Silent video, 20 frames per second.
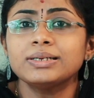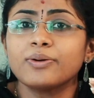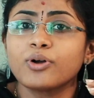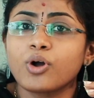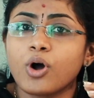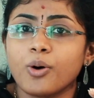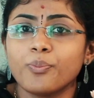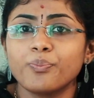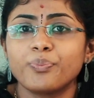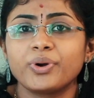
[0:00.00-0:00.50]

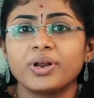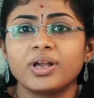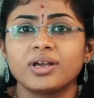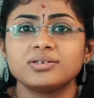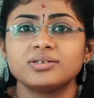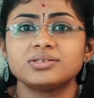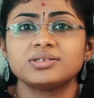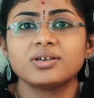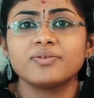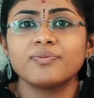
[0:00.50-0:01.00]

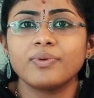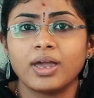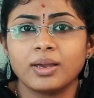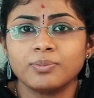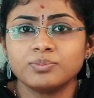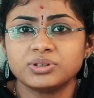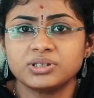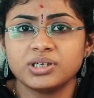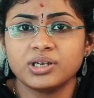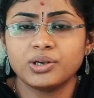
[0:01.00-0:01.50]
comprehensive
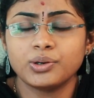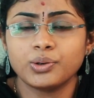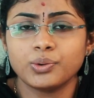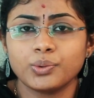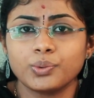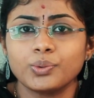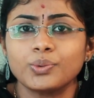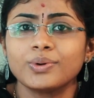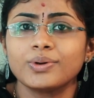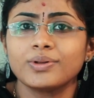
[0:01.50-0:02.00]

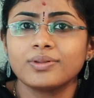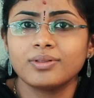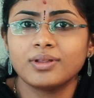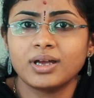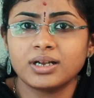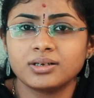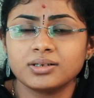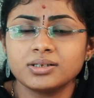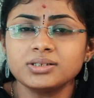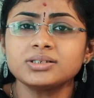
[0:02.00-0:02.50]
MCQ,
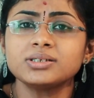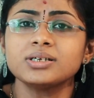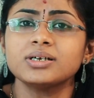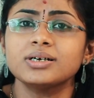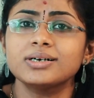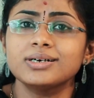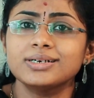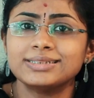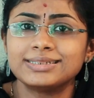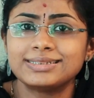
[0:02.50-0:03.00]
that is
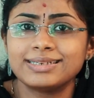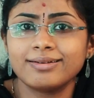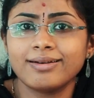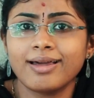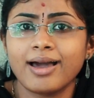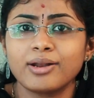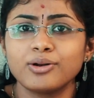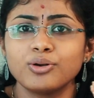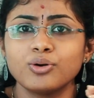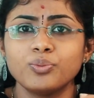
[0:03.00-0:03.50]
a
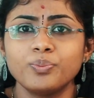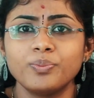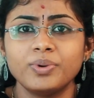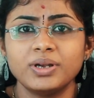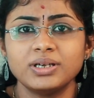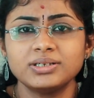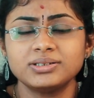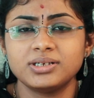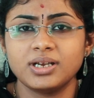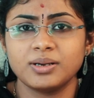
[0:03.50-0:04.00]
scenario
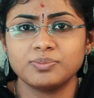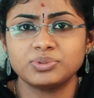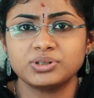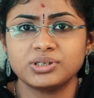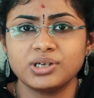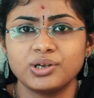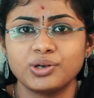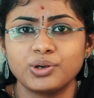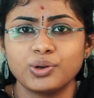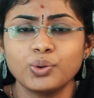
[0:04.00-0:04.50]
based
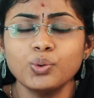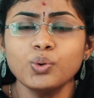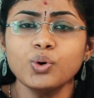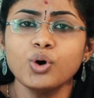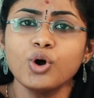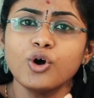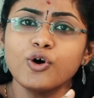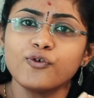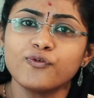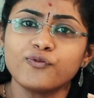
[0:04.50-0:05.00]

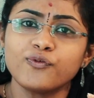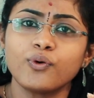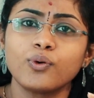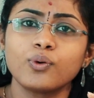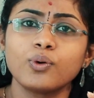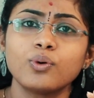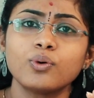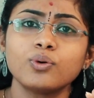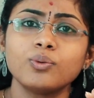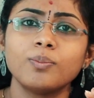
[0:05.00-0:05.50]
MCQ
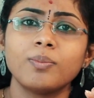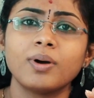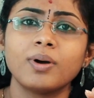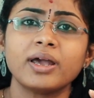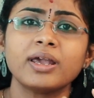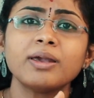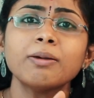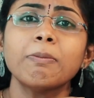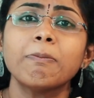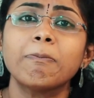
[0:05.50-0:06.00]
followed
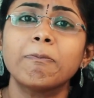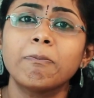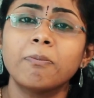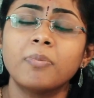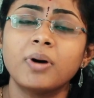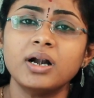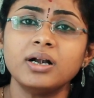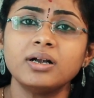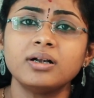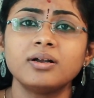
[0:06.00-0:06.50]
by
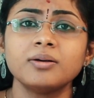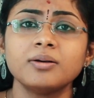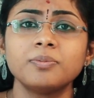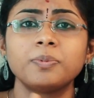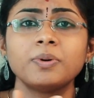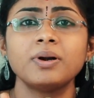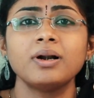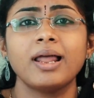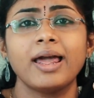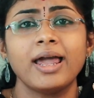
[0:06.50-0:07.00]

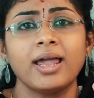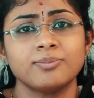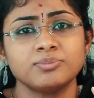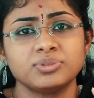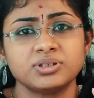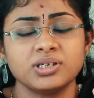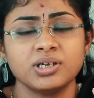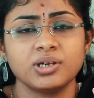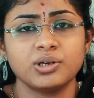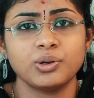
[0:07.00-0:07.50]
multiple
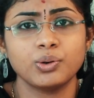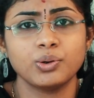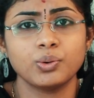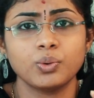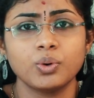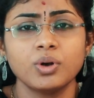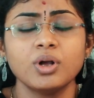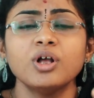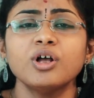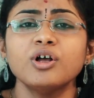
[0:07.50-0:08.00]
MCQ.
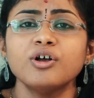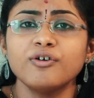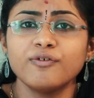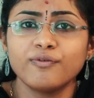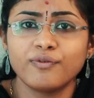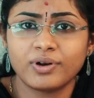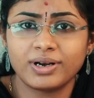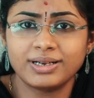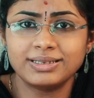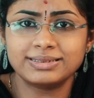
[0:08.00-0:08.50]

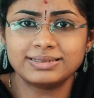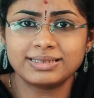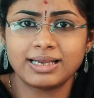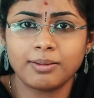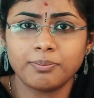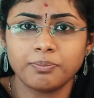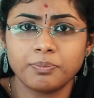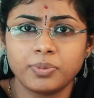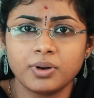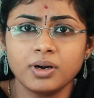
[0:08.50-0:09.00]
For
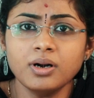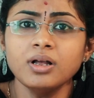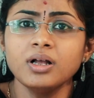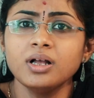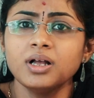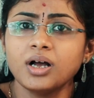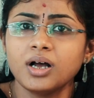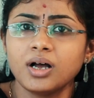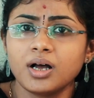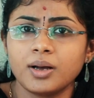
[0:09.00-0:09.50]
example,
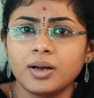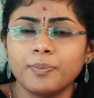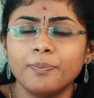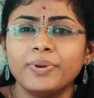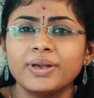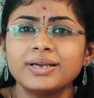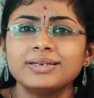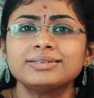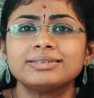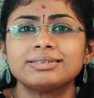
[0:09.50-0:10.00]
a
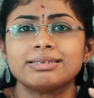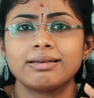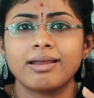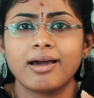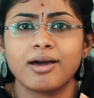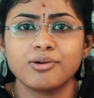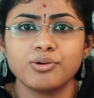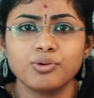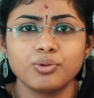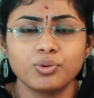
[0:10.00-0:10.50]
big
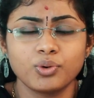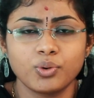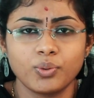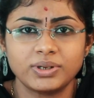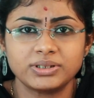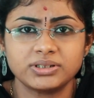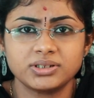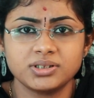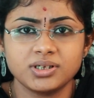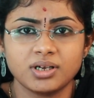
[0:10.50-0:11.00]
scenario
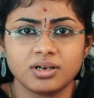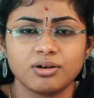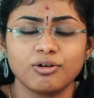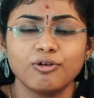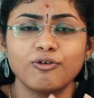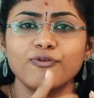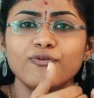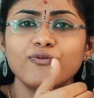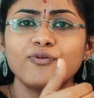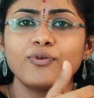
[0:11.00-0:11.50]

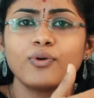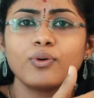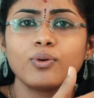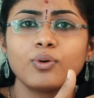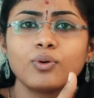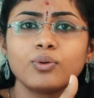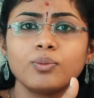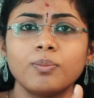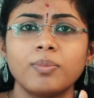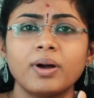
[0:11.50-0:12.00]
question
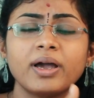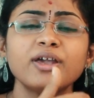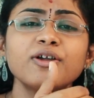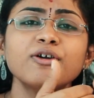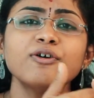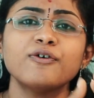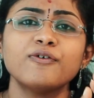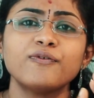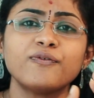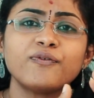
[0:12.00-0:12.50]
followed by
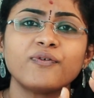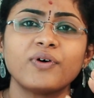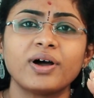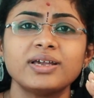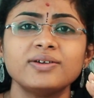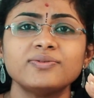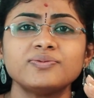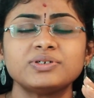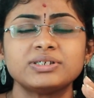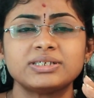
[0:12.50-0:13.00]

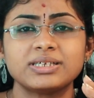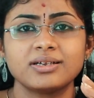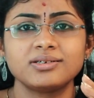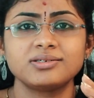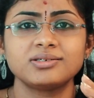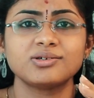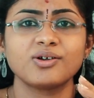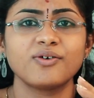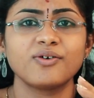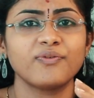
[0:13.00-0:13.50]
5
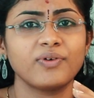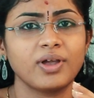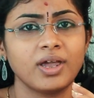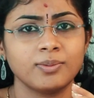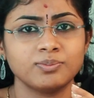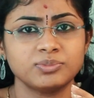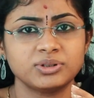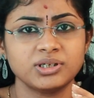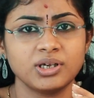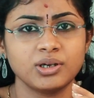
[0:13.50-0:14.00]
sets of
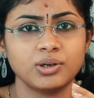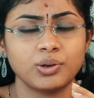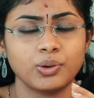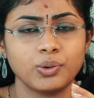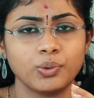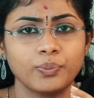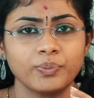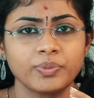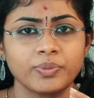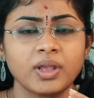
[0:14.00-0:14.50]
MCQ.